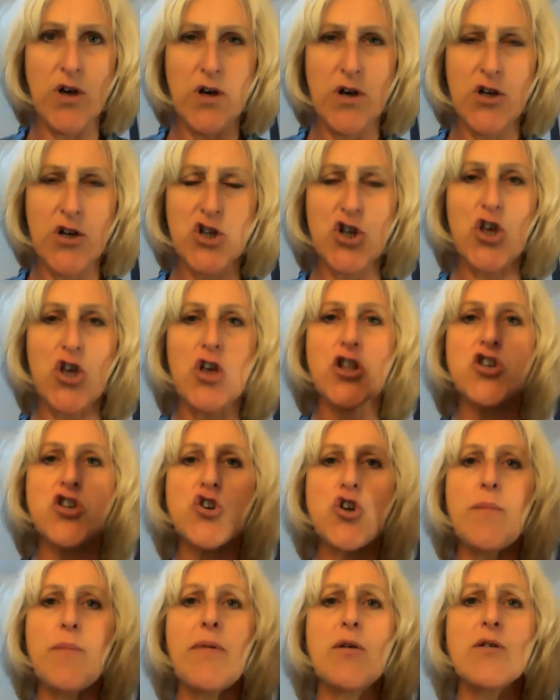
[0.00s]
to
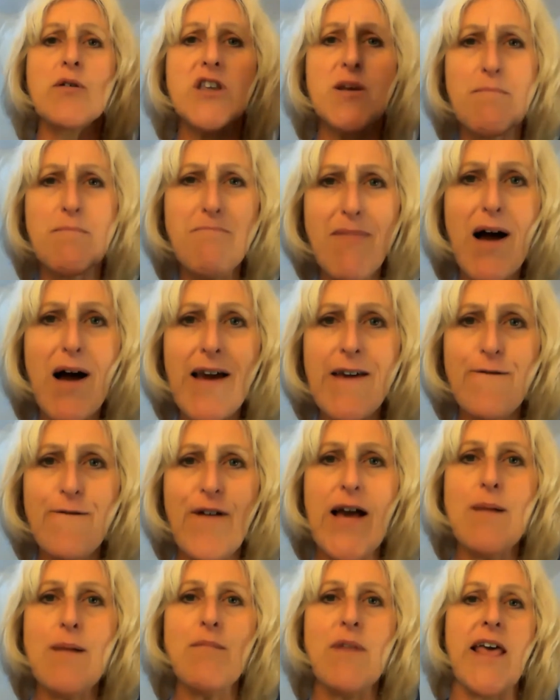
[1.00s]
contribute to my
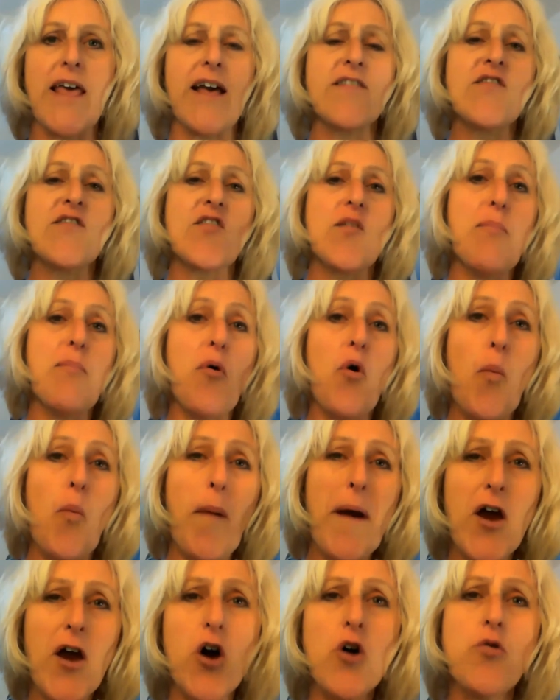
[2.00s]
family and support
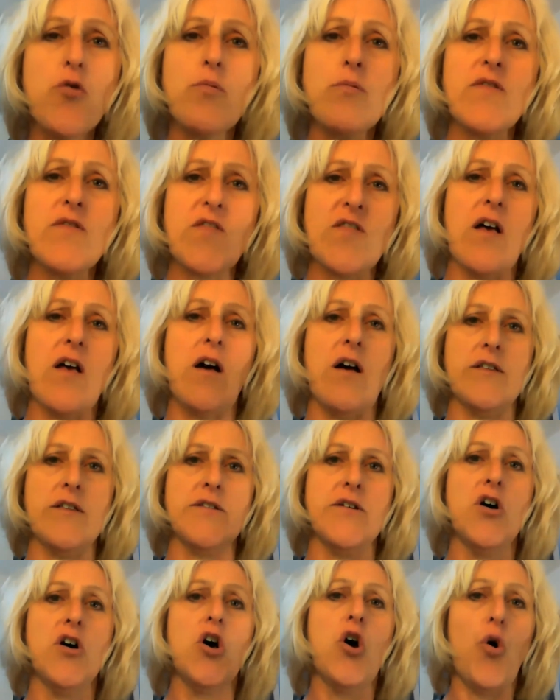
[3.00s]
my own son
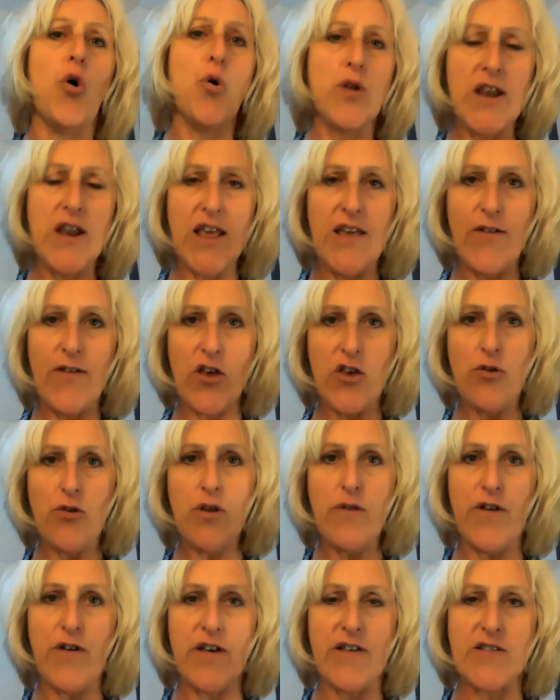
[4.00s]
on leaving
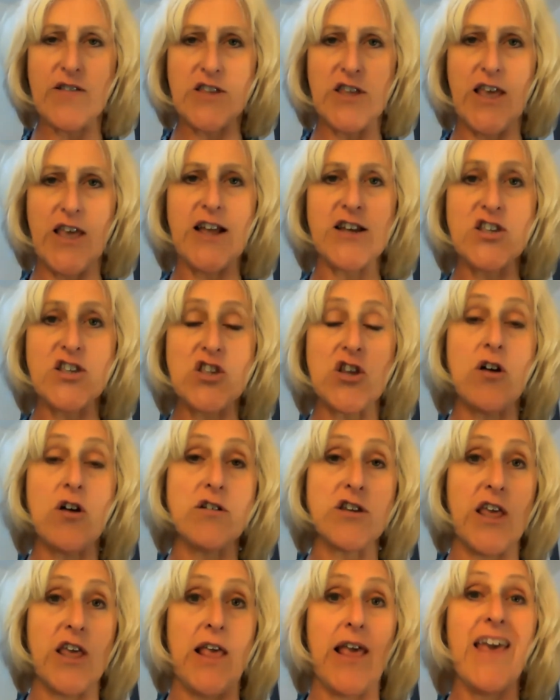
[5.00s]
university and
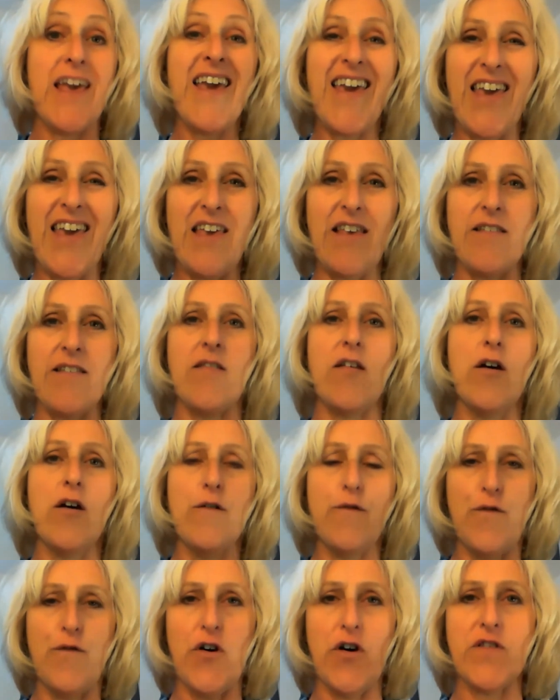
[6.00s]
starting his
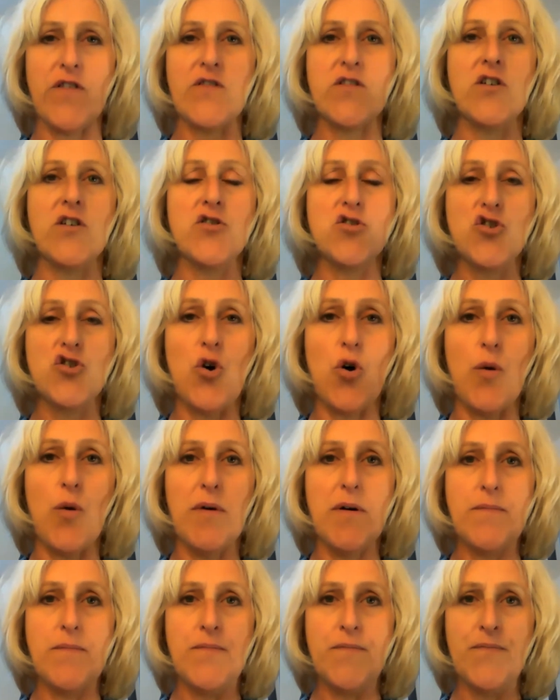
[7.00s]
first job.
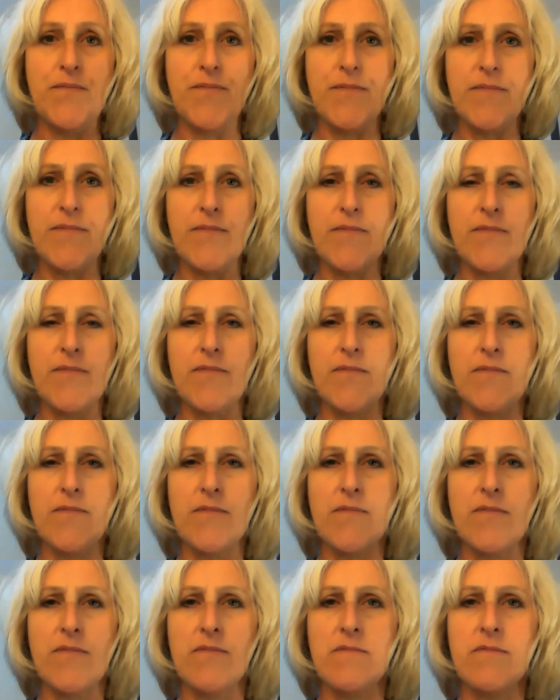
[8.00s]

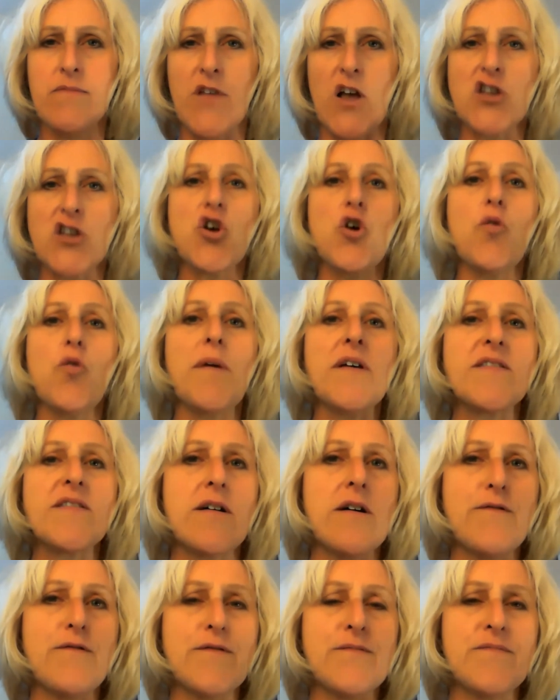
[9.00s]
I told
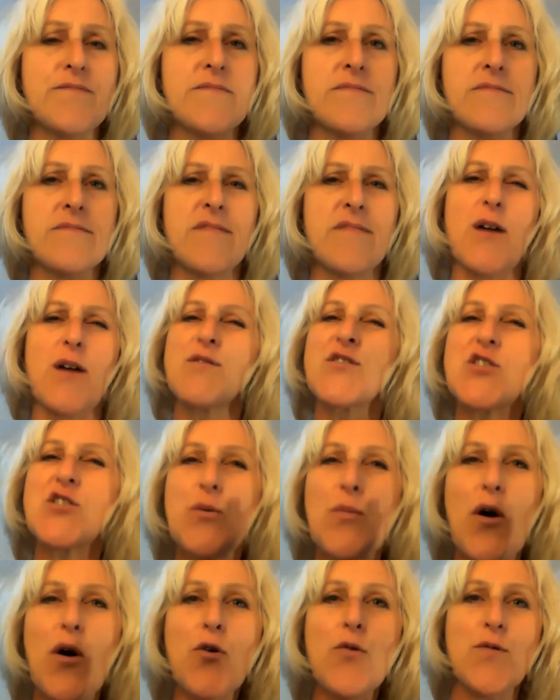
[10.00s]
myself I was
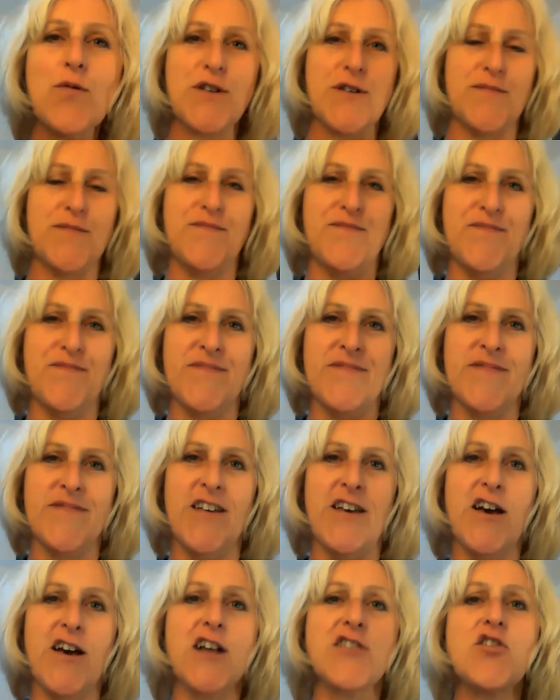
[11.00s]
too old.
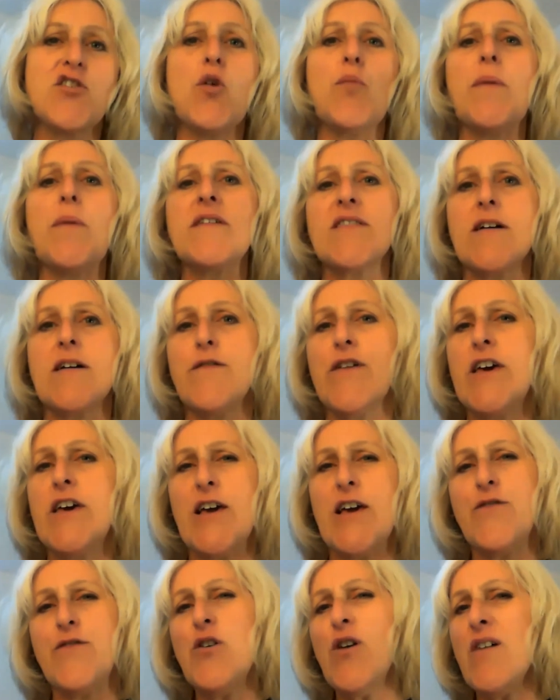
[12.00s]
I told myself,
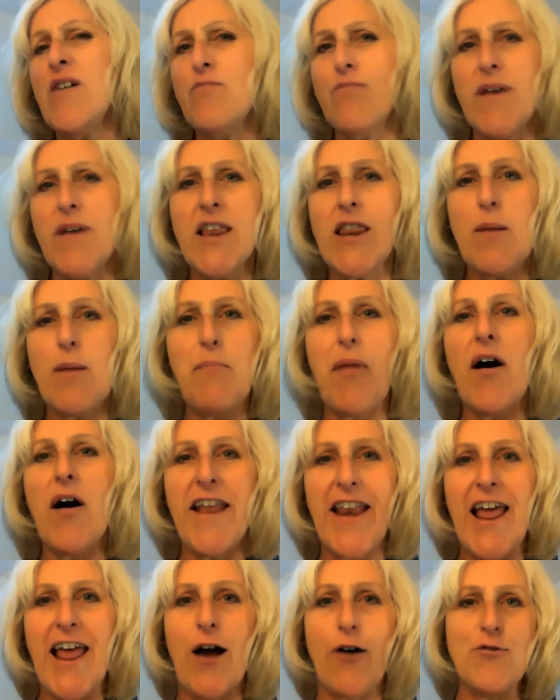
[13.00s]
if you haven't made it by
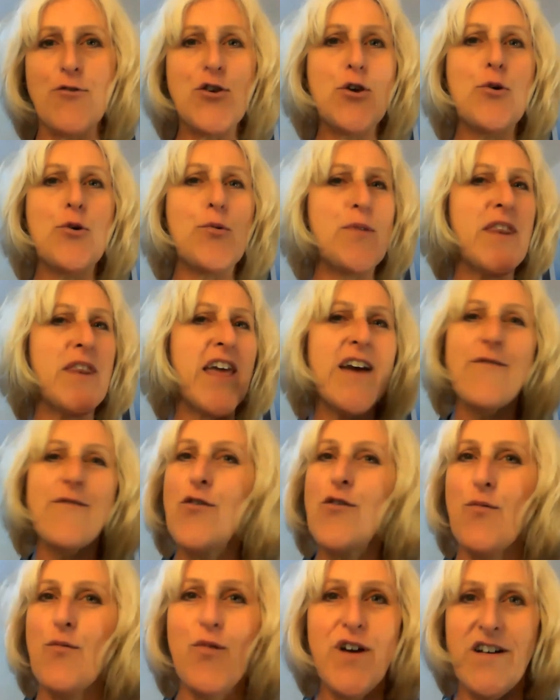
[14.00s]
now, you
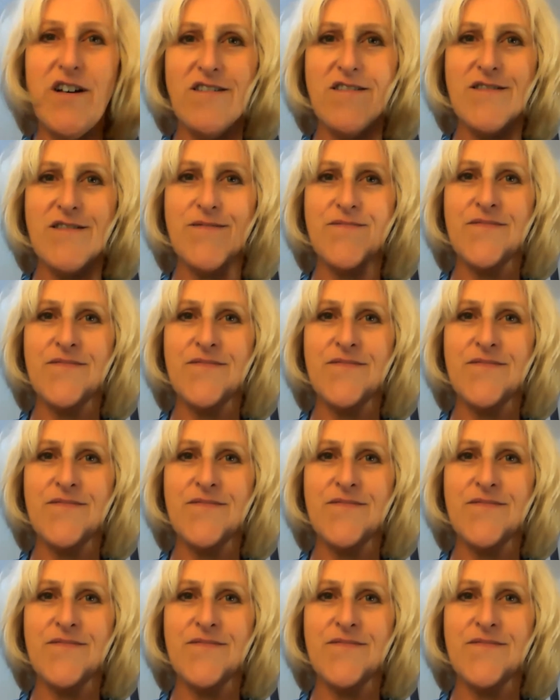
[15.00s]
never will.